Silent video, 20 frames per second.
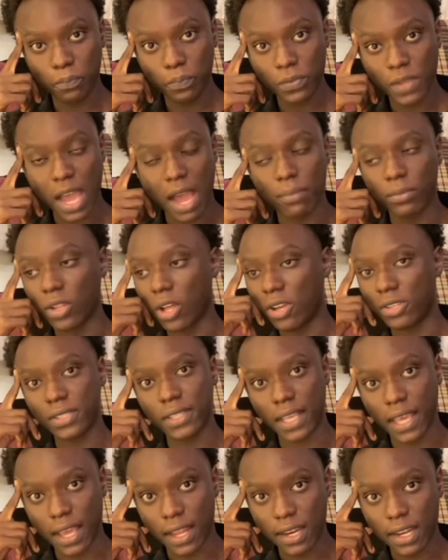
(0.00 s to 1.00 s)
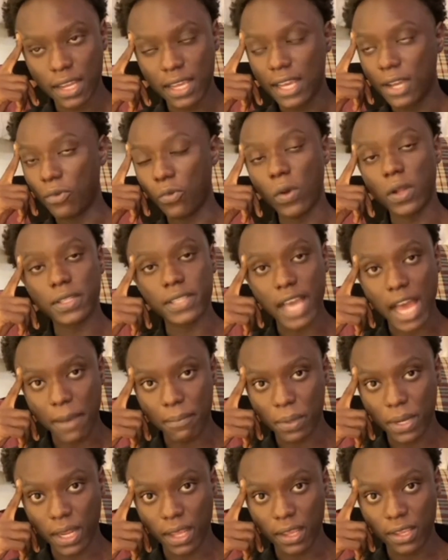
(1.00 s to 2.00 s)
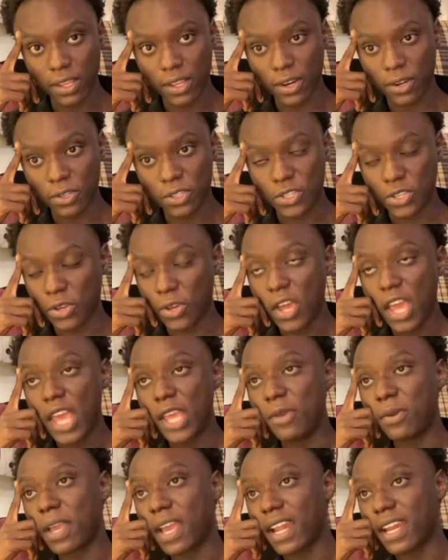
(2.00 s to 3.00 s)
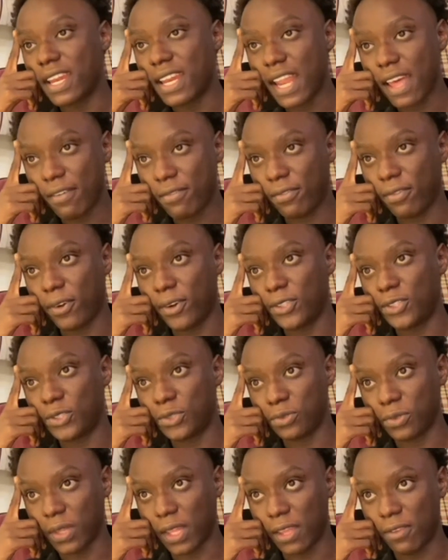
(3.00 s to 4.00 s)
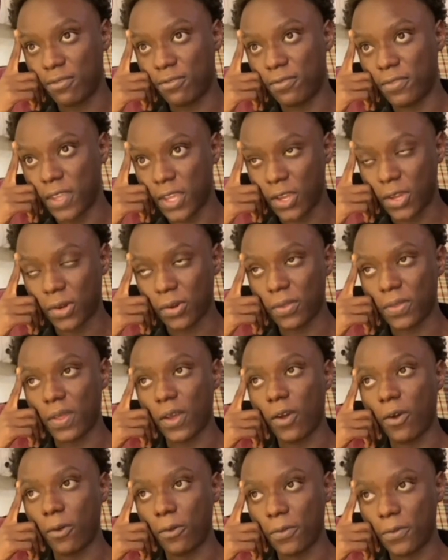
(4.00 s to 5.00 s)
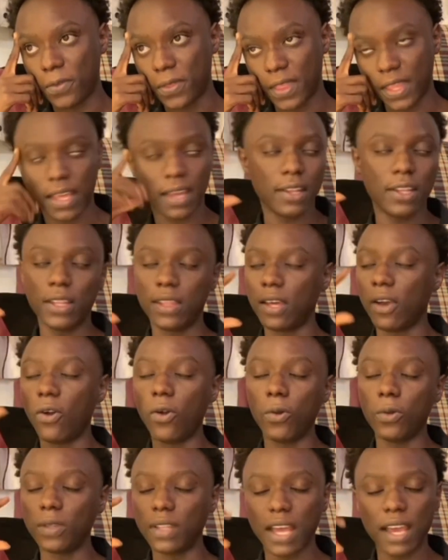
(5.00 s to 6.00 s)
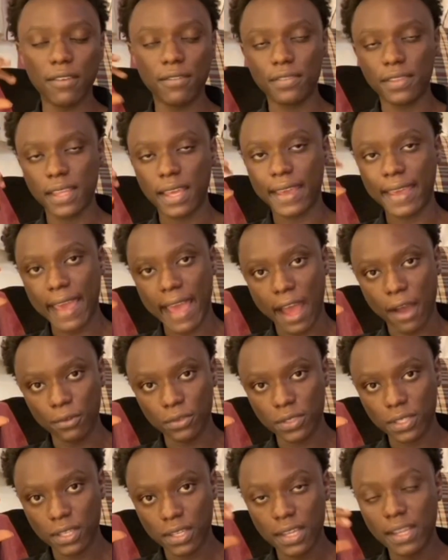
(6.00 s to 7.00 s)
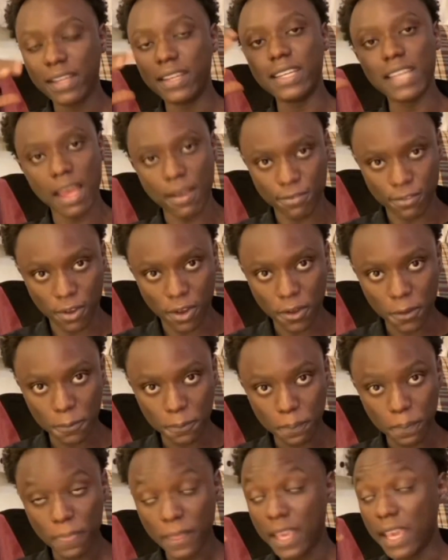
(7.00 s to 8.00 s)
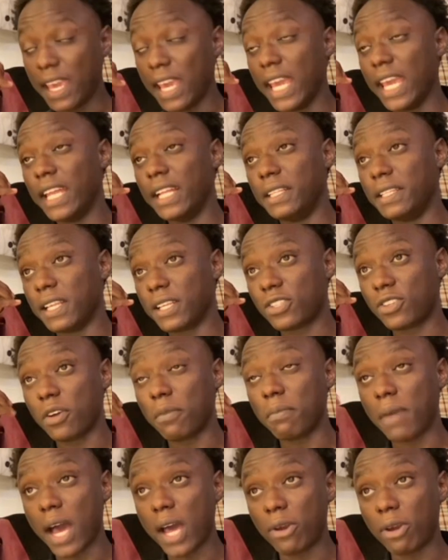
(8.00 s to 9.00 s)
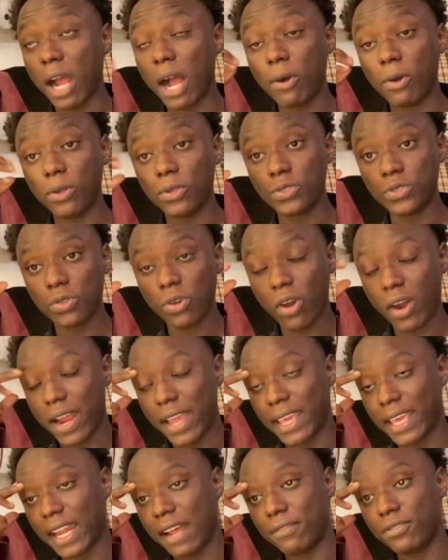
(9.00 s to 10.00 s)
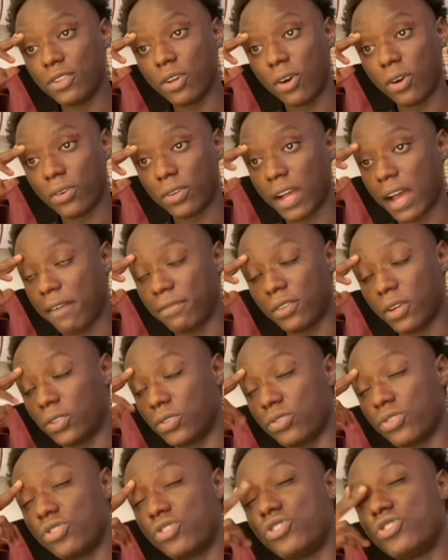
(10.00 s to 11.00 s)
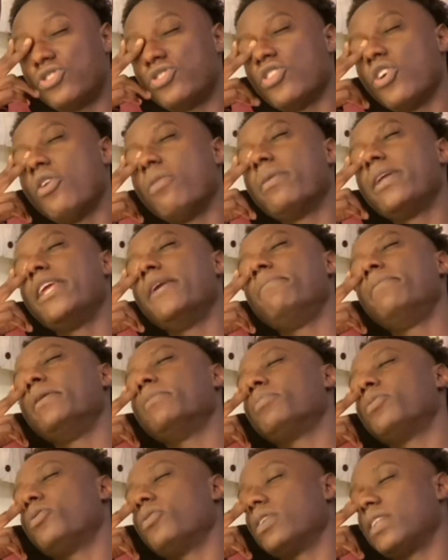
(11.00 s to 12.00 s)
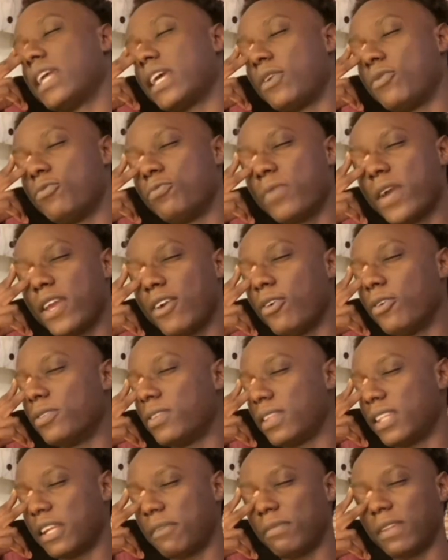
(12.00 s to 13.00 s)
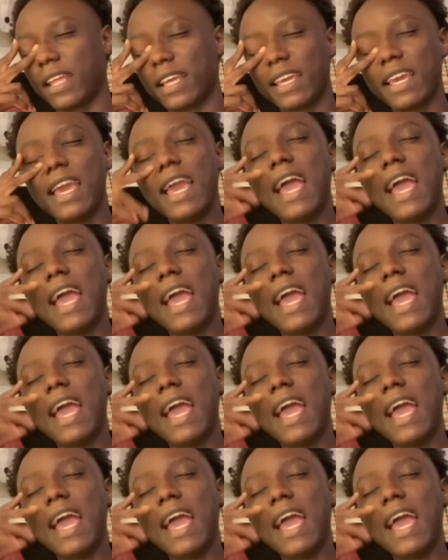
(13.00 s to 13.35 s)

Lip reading: I'm lost again. What's happening? So you can never truly figure the whole life thing out. Never. It does not matter how old you are. Again, I've talked to so many people who are like way older than me, like